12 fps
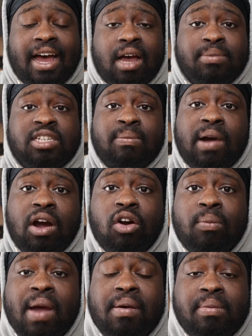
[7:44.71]
Tomorrow
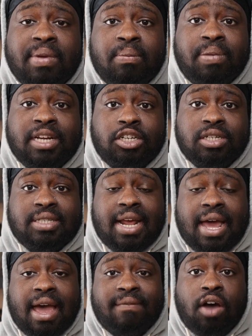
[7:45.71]
will probably be pictures that
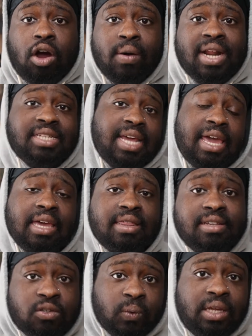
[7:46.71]
I've already taken
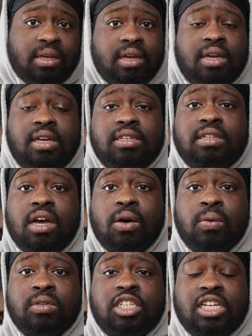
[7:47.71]
this week.
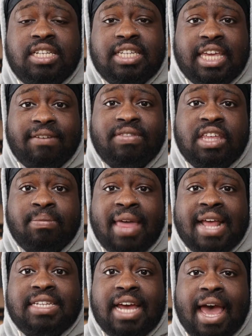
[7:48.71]
So just give them
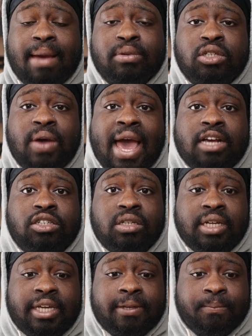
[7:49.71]
that time to
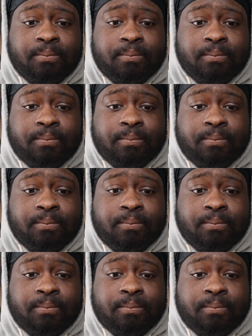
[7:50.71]
actually